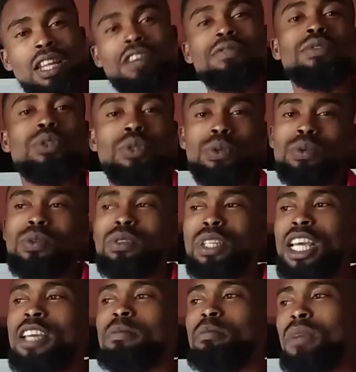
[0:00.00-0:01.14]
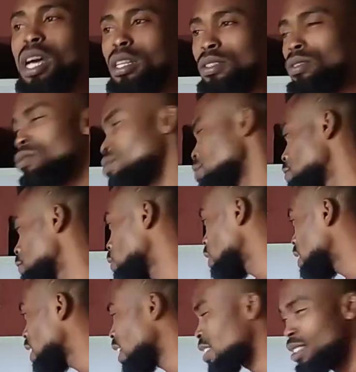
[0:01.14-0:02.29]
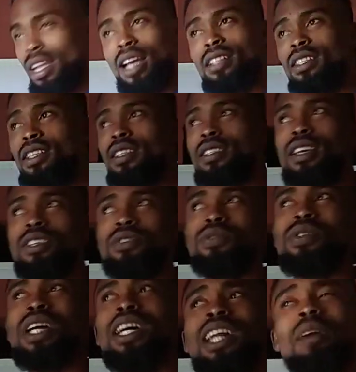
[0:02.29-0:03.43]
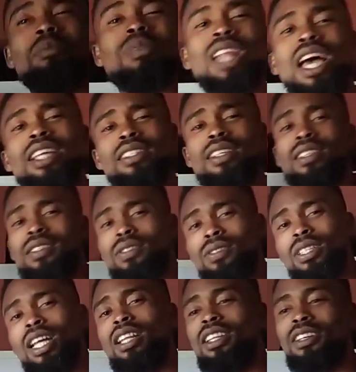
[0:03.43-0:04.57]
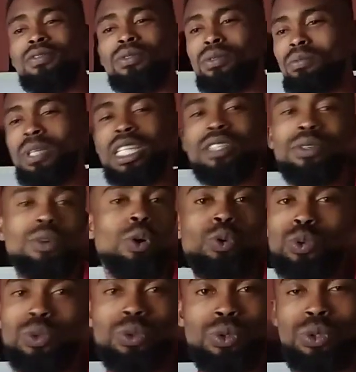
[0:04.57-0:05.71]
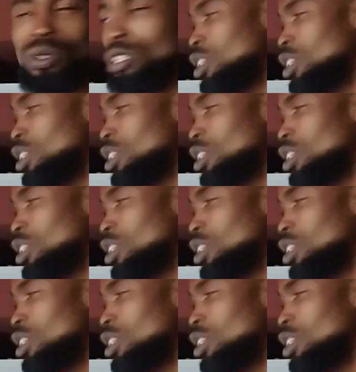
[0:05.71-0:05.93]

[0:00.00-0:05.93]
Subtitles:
level you learn maths to, if you understand this and you can apply this to that level, man, you're good.